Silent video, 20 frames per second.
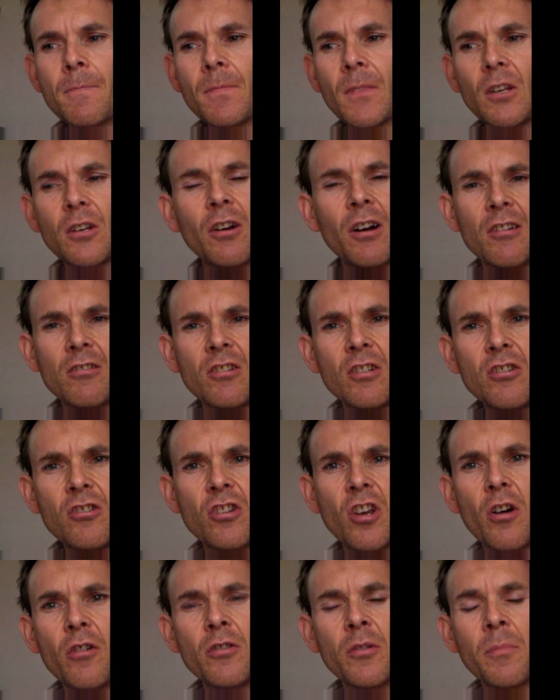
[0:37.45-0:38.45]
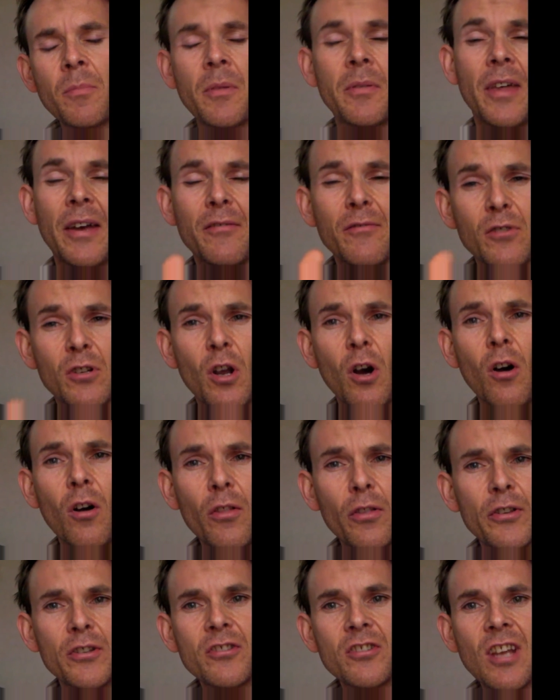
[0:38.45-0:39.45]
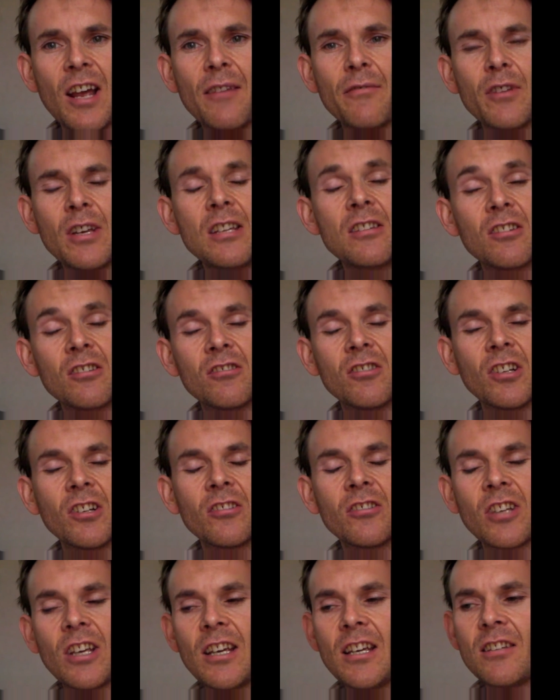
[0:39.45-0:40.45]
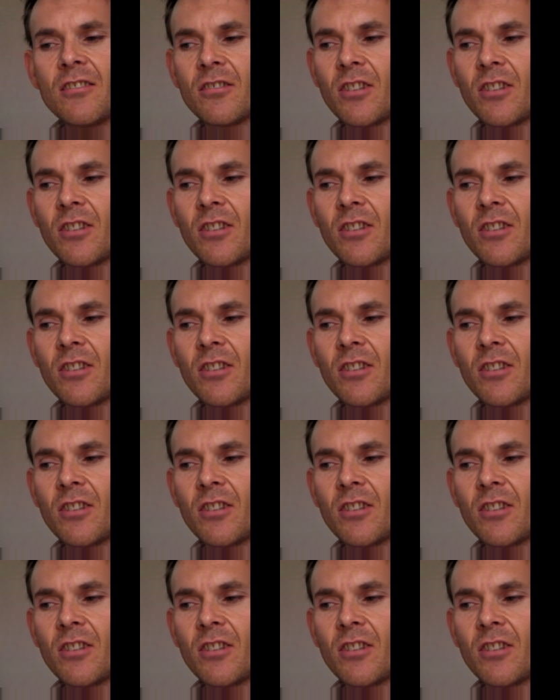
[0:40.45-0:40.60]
you're actually showing them that they've got the savvy to succeed.